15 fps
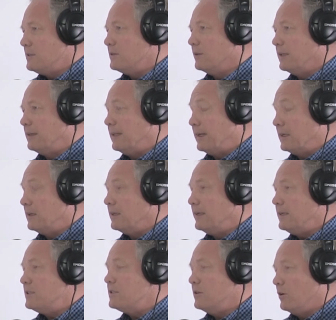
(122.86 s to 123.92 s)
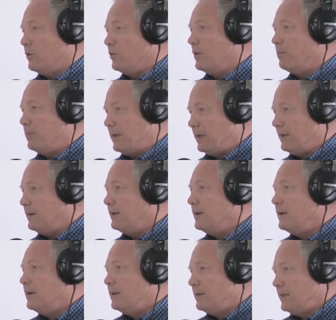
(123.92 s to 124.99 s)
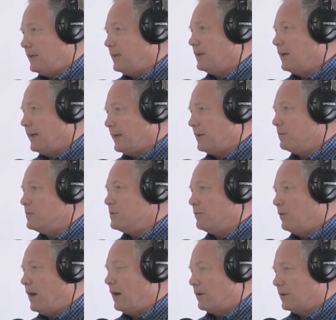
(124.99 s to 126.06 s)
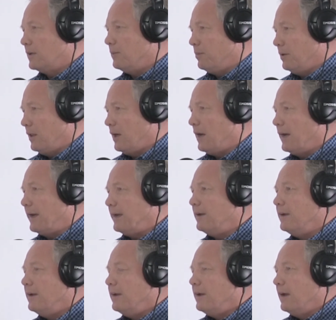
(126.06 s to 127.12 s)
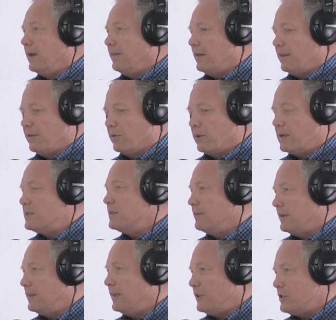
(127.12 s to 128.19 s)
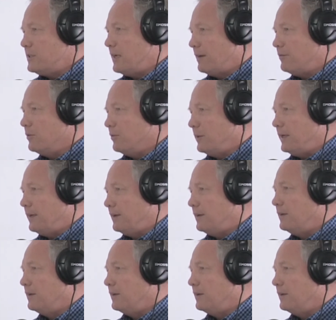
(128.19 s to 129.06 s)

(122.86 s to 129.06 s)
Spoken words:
so that they at least know the big ticket items of how to comply, and then the rest of it they just have to read.